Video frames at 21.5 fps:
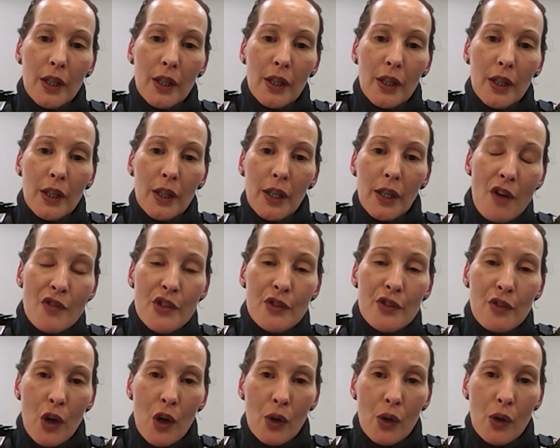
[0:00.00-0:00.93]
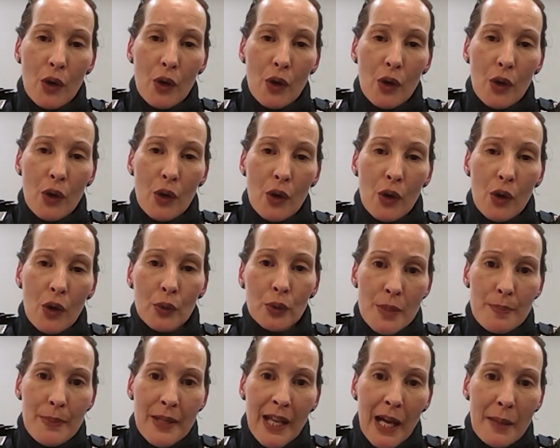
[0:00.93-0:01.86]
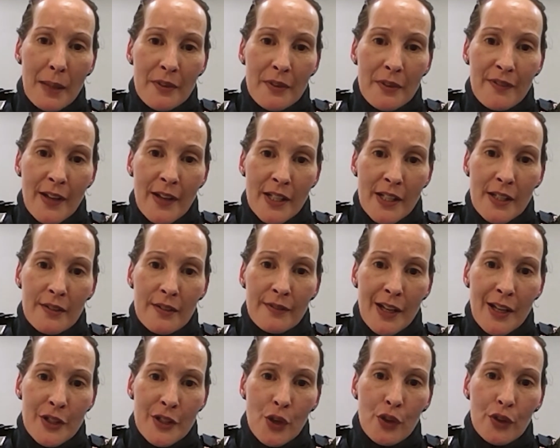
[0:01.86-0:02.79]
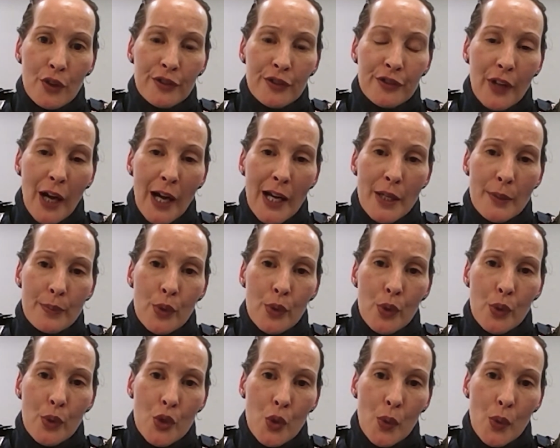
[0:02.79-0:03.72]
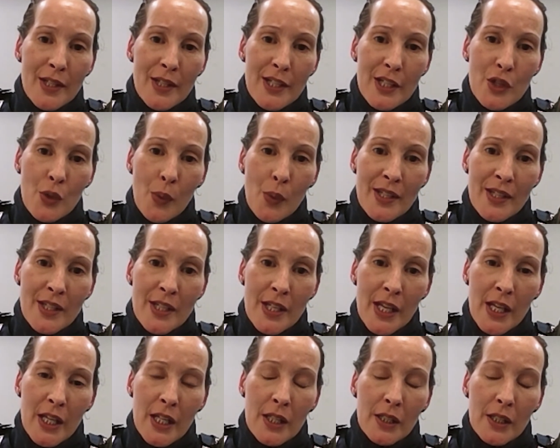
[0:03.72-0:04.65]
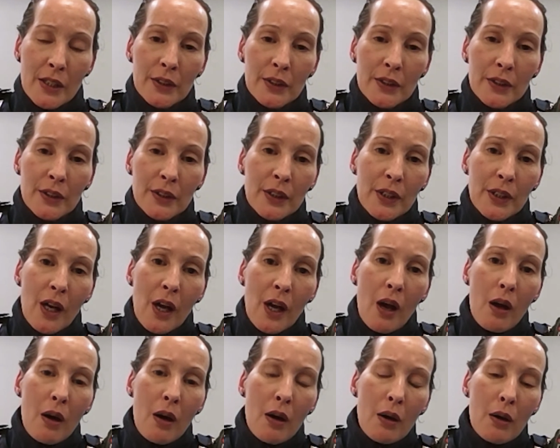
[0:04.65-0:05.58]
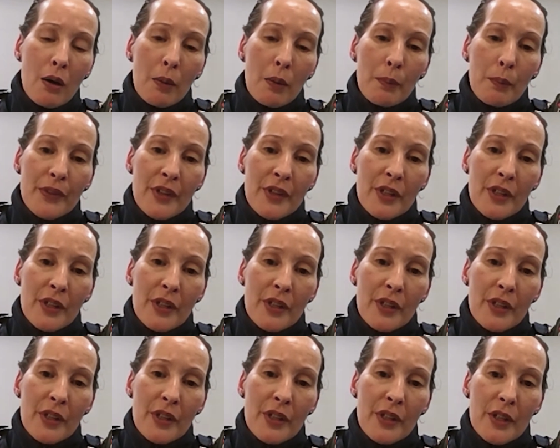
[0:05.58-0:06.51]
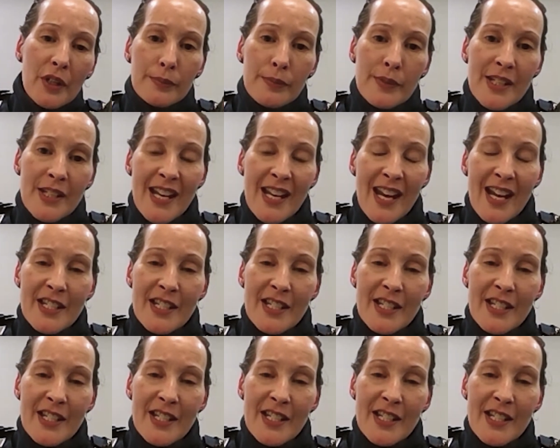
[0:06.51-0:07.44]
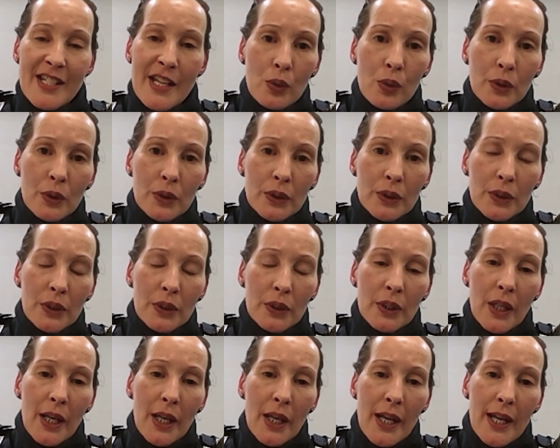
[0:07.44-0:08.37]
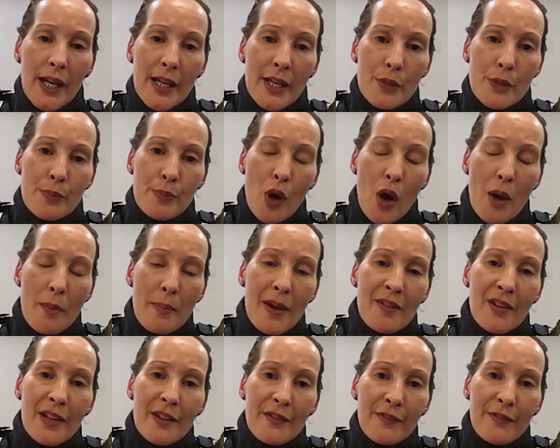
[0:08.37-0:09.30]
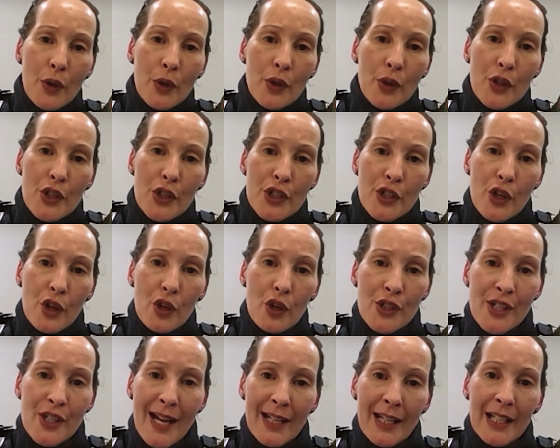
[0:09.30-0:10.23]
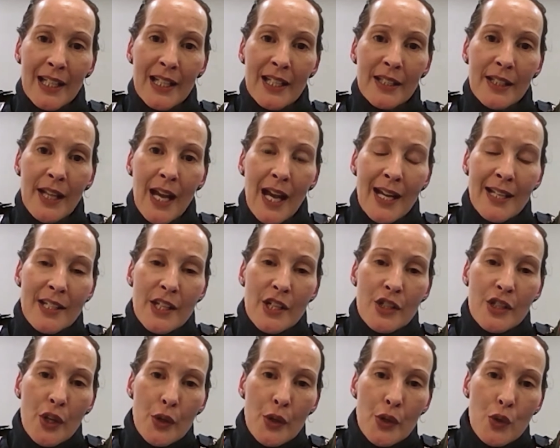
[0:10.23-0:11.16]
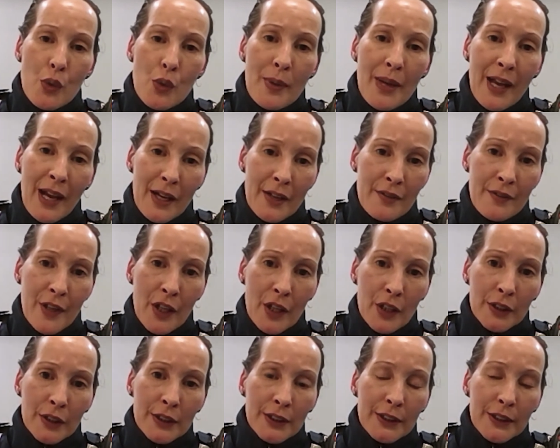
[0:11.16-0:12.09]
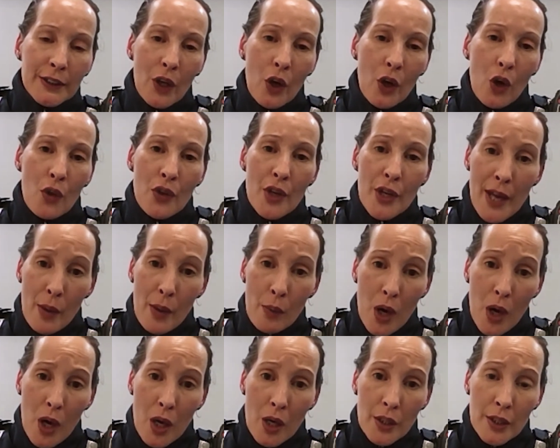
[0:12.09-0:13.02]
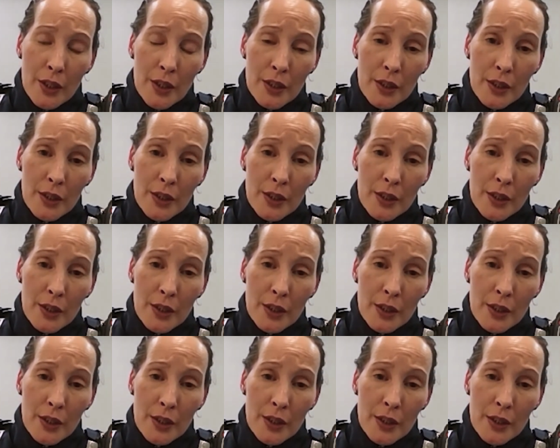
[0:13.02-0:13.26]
my current role, which became effective as of April 2020, the TSE role is primarily focused on tackling antisocial behaviour on the network